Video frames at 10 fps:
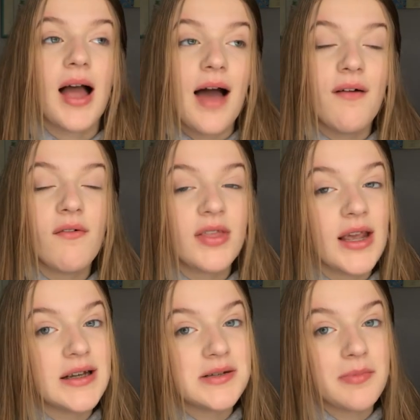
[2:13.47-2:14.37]
I have everything
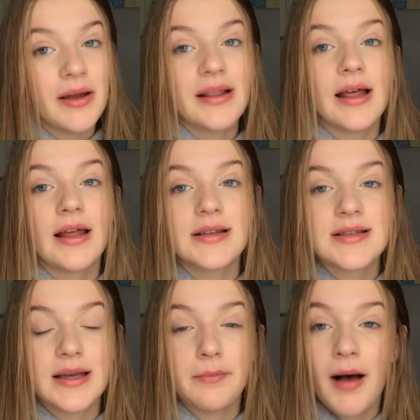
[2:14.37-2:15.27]
I need to bring that's
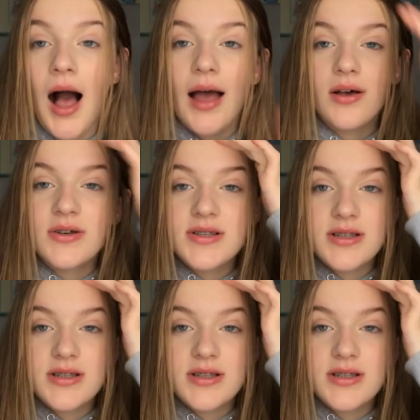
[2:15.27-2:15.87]
in piles,